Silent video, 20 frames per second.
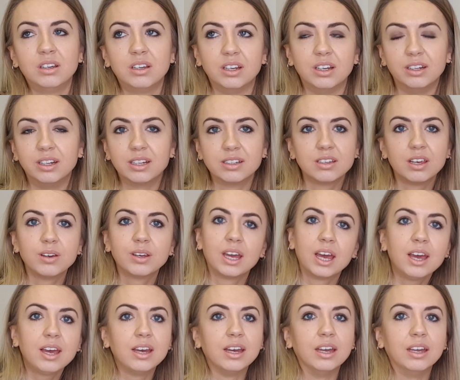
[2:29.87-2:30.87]
and that's
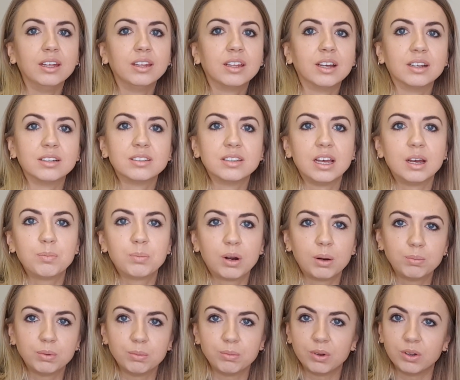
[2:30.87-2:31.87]
okay. That's their
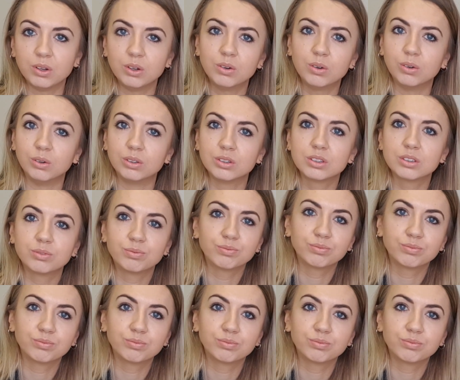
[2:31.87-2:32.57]
problem, not yours.